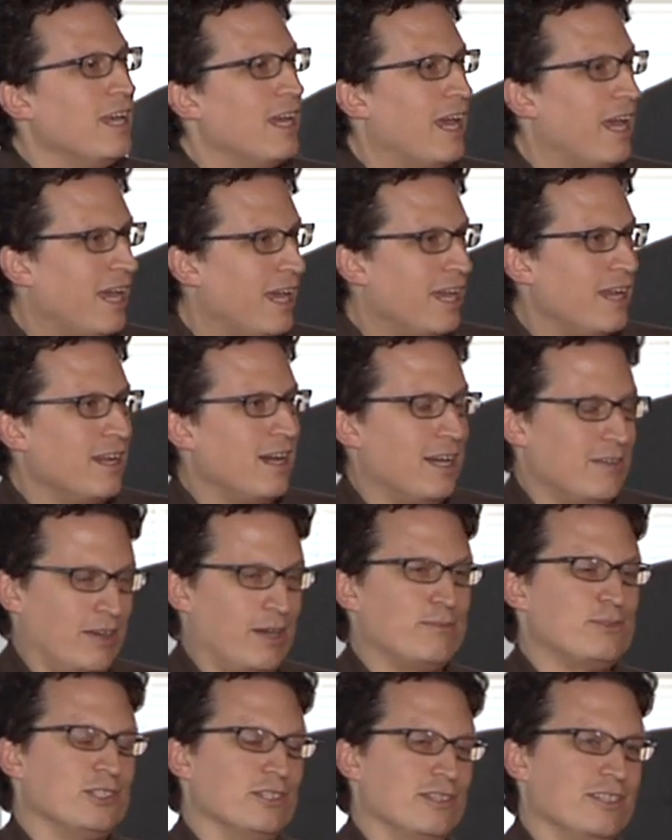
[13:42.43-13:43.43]
And I've
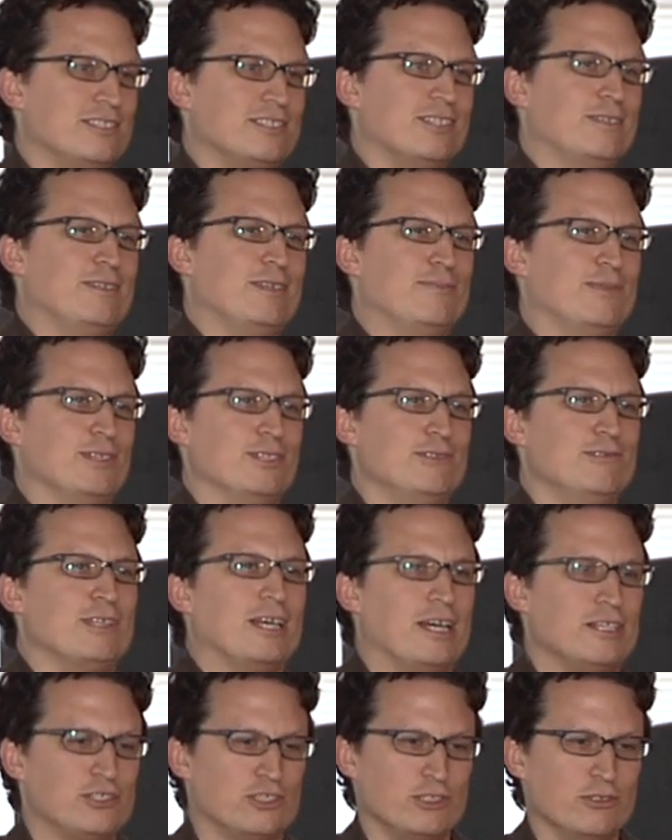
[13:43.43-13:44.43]
absolutely seen people do
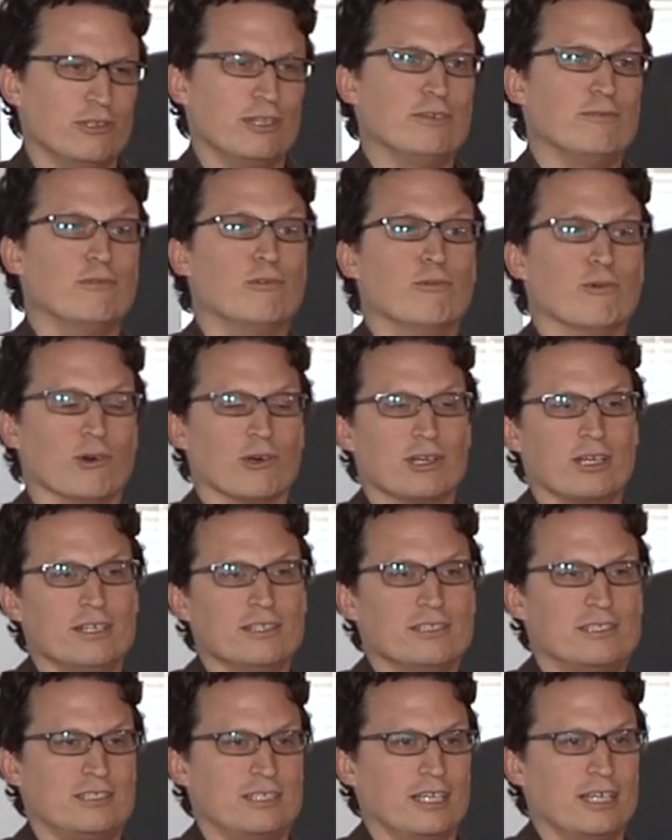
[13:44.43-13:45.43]
that so that it will work
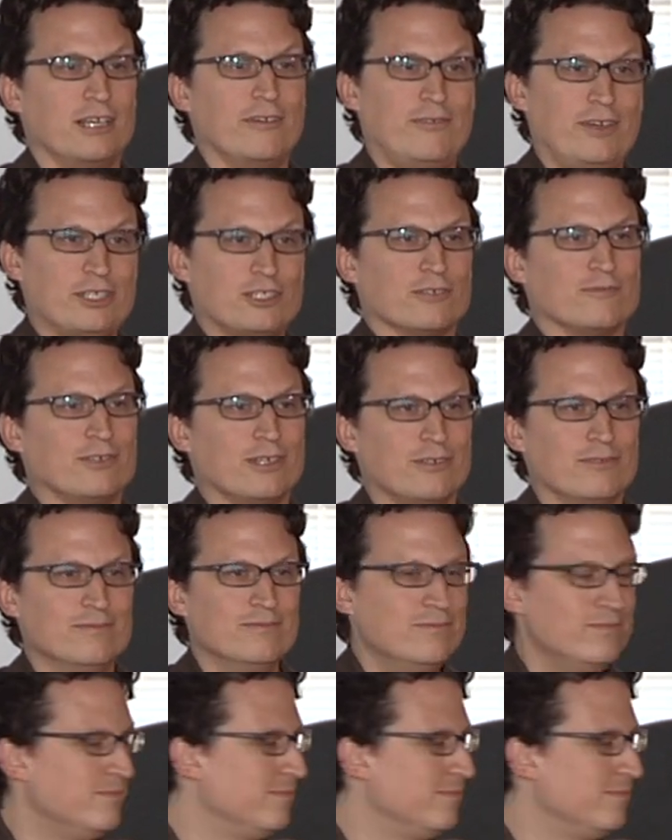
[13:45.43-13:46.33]
on, say, a feature phone.